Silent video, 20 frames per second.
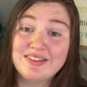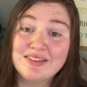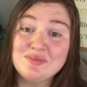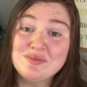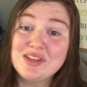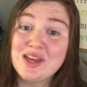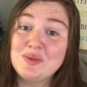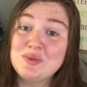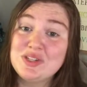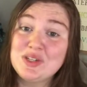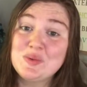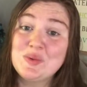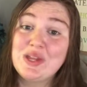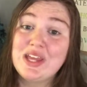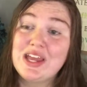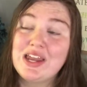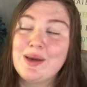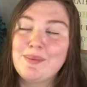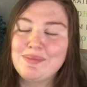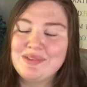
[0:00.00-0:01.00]
Sometimes she would
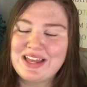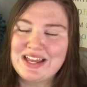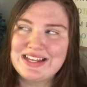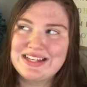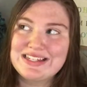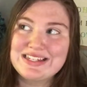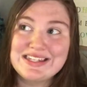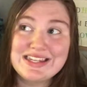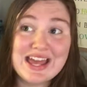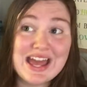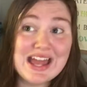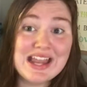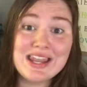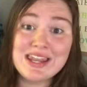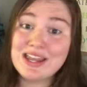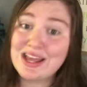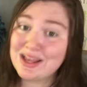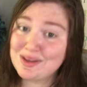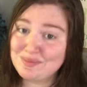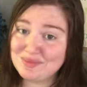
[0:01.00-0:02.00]
get up like
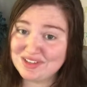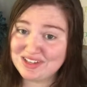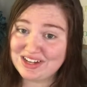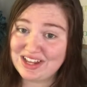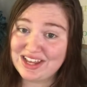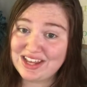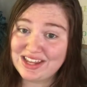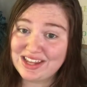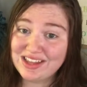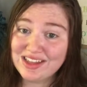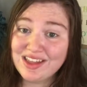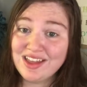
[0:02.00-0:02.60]
10 times a night.